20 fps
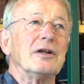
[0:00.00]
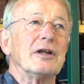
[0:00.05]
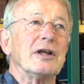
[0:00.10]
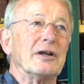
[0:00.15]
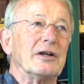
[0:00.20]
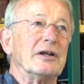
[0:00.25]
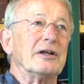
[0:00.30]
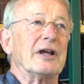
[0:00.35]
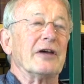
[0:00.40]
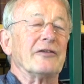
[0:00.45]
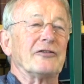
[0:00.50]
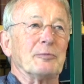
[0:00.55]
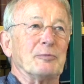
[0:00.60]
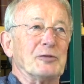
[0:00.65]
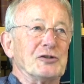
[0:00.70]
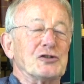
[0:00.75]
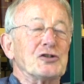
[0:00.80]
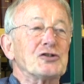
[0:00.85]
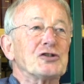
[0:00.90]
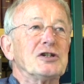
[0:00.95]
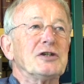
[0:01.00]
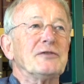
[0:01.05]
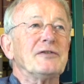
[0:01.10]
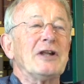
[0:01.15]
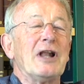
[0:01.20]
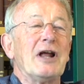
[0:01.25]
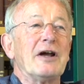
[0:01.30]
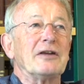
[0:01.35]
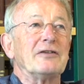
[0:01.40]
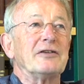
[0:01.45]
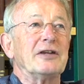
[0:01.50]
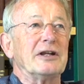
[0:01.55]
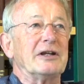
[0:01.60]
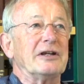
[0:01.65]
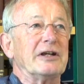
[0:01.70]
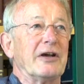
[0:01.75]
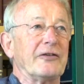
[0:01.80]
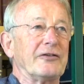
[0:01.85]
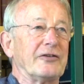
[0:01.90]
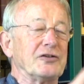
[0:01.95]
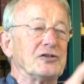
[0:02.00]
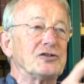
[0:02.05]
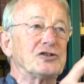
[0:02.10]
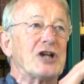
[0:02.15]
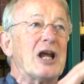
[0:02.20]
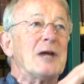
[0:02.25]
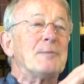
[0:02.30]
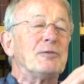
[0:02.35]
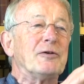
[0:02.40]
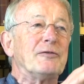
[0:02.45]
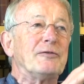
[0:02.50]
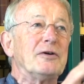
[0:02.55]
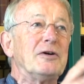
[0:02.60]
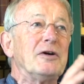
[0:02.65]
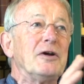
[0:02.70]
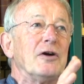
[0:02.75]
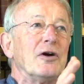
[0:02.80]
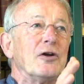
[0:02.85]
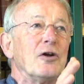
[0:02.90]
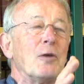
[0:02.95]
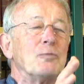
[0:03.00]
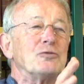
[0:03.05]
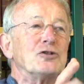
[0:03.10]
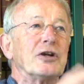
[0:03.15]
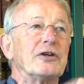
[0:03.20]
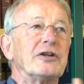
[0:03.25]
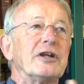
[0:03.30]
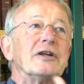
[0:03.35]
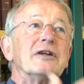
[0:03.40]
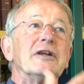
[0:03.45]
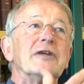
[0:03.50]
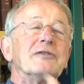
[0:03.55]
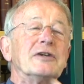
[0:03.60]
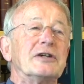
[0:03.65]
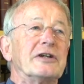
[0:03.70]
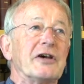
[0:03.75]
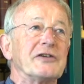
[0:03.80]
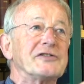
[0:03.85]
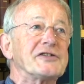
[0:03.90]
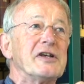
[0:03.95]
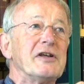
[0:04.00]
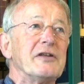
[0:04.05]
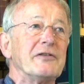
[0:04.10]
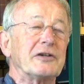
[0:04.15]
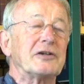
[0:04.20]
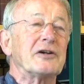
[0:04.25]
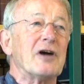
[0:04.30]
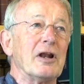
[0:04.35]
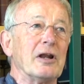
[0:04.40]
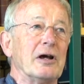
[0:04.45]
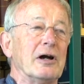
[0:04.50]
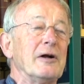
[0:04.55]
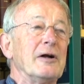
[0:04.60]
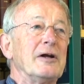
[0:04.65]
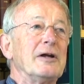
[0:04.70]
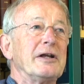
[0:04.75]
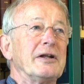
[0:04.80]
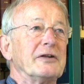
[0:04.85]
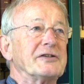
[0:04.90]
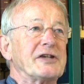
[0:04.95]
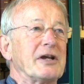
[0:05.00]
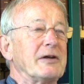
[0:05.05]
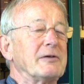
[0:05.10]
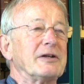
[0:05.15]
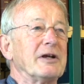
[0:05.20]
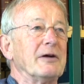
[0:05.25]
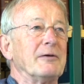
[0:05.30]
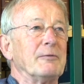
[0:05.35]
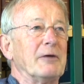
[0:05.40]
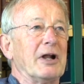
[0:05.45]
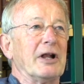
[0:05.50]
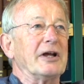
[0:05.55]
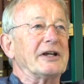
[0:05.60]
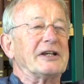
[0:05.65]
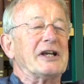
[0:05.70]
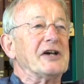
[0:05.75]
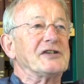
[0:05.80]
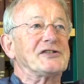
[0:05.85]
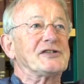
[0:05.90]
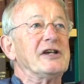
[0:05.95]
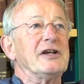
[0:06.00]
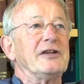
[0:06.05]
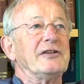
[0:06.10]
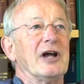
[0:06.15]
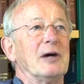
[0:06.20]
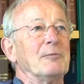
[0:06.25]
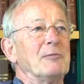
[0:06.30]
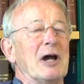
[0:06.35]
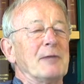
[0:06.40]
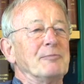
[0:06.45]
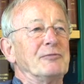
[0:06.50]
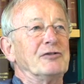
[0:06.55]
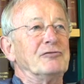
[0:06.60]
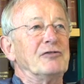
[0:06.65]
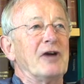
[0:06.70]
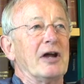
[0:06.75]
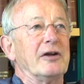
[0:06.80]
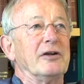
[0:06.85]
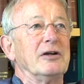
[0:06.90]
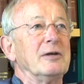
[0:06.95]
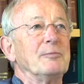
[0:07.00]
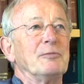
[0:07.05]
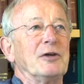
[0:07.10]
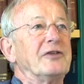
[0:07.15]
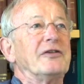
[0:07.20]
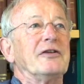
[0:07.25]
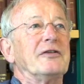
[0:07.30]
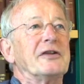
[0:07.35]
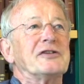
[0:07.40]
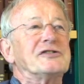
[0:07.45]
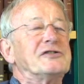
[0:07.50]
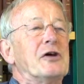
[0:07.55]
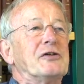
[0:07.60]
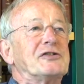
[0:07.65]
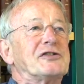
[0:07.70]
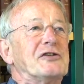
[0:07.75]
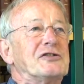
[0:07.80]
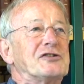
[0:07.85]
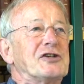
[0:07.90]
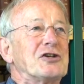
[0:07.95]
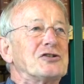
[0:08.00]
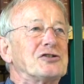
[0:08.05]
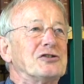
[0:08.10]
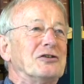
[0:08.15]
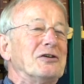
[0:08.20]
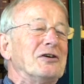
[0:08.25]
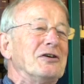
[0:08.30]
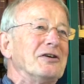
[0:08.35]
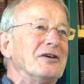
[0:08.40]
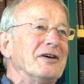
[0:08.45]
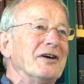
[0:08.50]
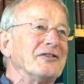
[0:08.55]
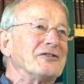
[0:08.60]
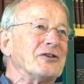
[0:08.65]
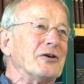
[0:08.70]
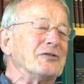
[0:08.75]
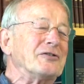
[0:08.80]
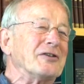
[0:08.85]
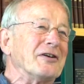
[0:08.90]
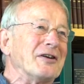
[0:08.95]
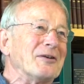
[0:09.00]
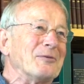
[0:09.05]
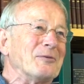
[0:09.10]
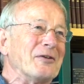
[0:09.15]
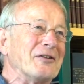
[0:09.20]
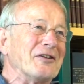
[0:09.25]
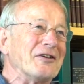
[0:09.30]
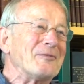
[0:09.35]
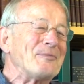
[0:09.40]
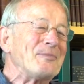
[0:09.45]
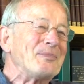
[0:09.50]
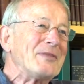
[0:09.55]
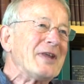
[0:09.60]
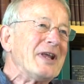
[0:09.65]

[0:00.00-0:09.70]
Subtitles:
He can guess the position of a light, he can guess the shape of an object, he can even guess the color. He'll say, yeah, well, I guess that might be red, but there's no sensation associated with it.